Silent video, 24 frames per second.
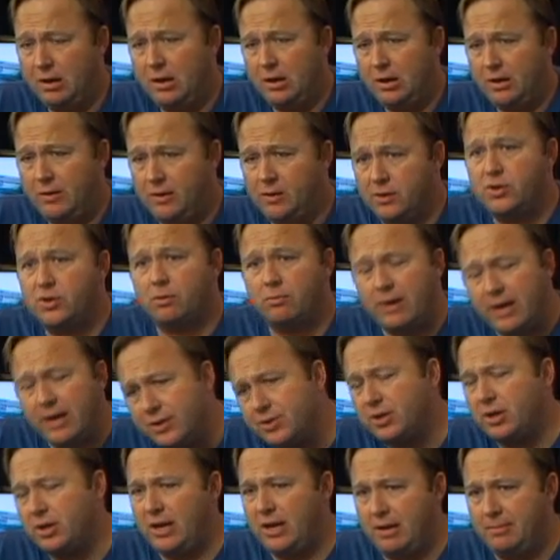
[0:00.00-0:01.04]
There's a
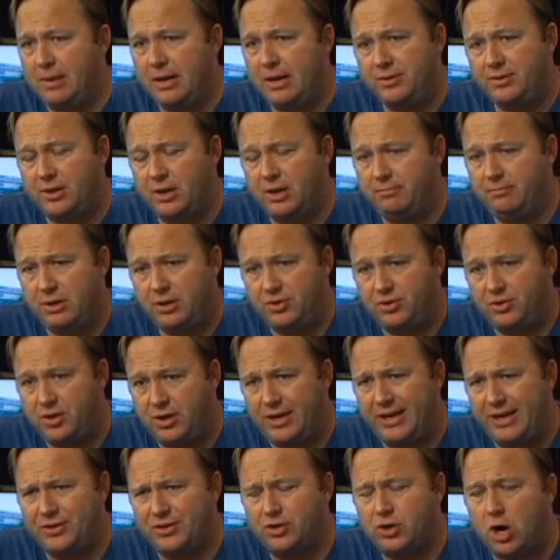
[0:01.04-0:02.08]
reason
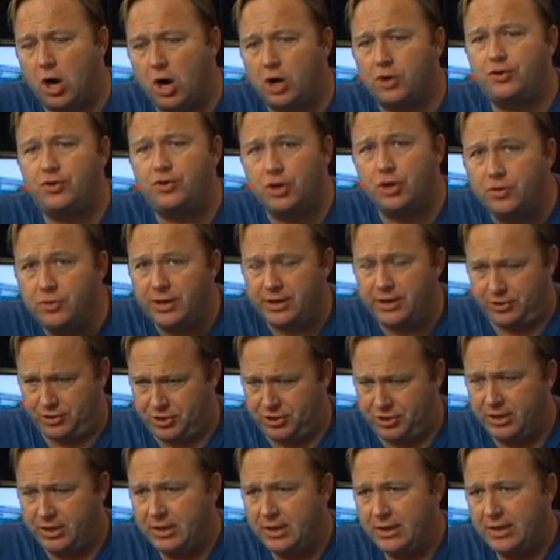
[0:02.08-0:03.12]
MSNBC is
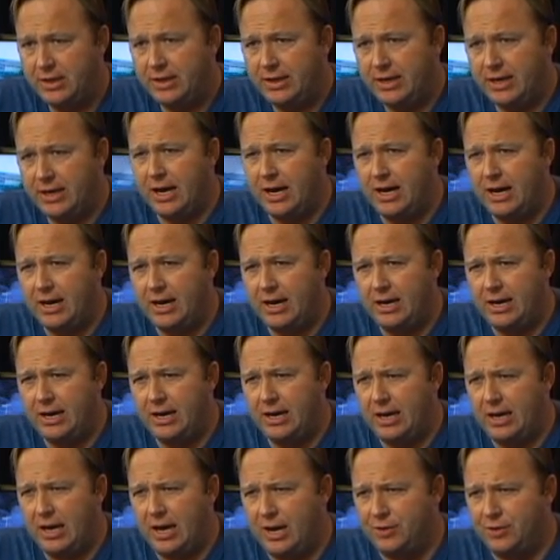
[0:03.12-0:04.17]
cartoonish
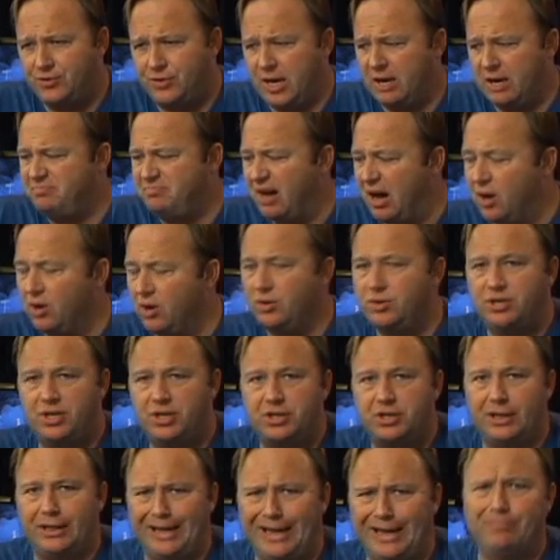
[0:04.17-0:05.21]
as they pose
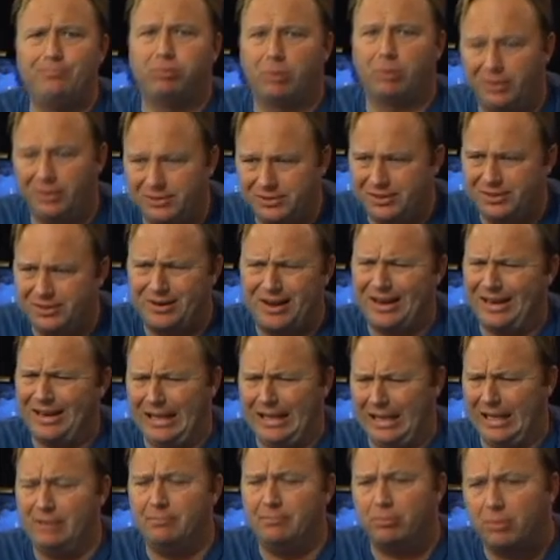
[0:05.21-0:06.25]
as liberals. They're not
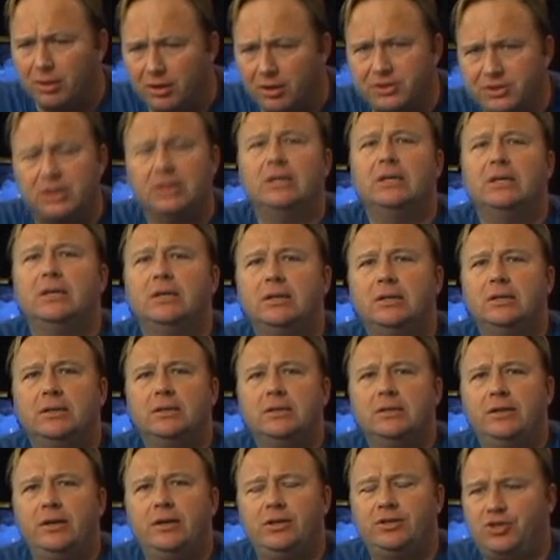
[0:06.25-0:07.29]
liberals.
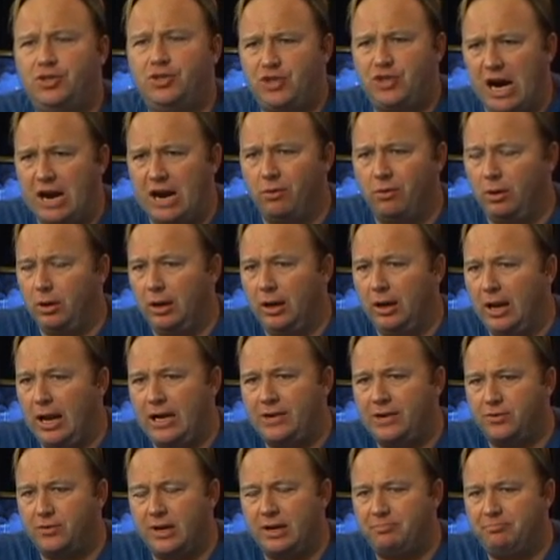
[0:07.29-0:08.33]
It's General
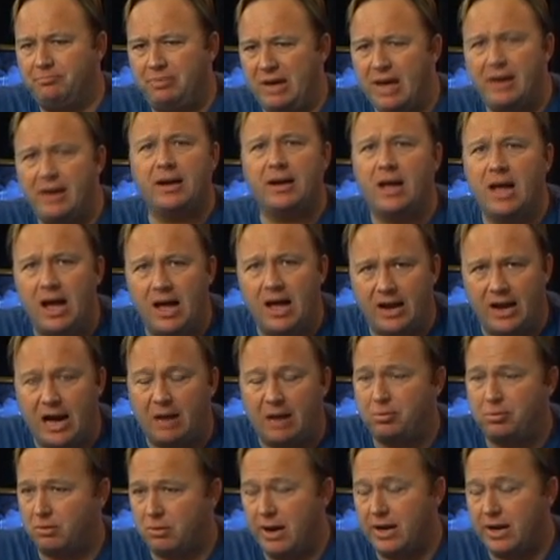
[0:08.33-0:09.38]
Electric Pentagon
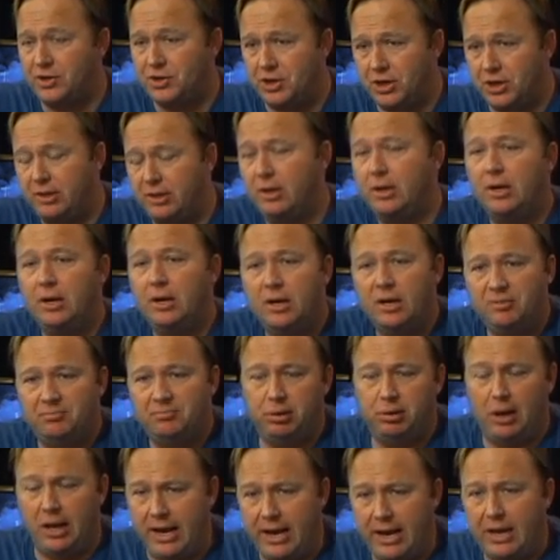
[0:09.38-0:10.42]
operation
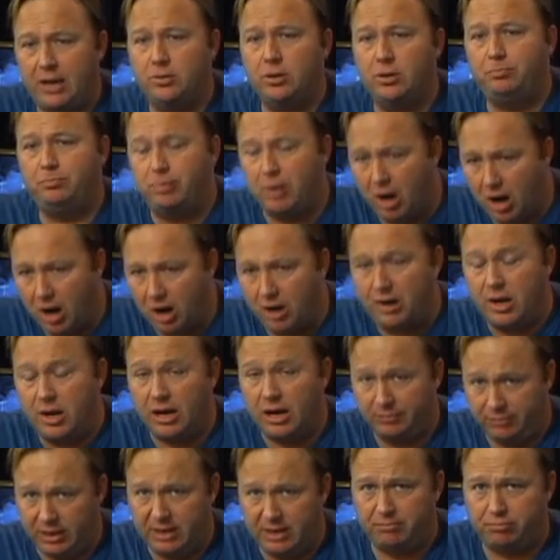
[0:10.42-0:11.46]
playing the part
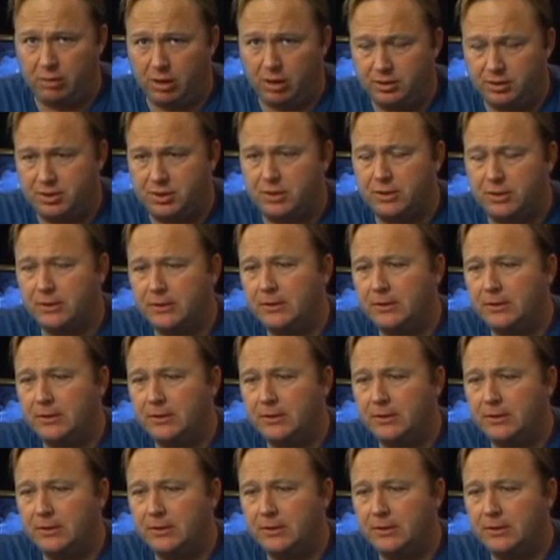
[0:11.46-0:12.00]
of liberals